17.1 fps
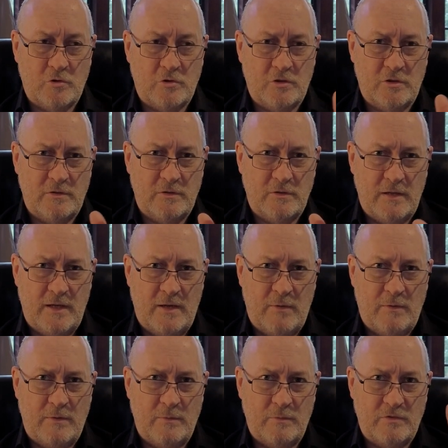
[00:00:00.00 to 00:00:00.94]
at
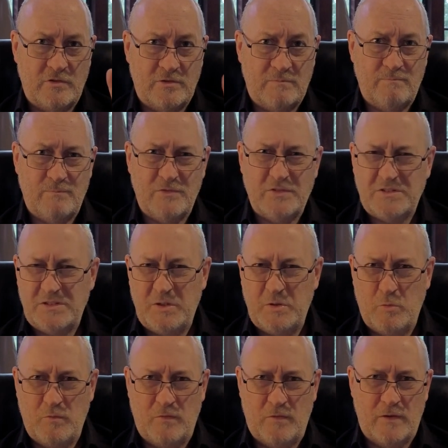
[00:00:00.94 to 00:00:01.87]
how it was
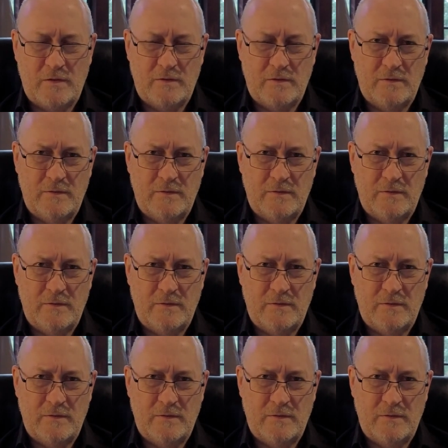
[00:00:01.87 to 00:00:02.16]
silver.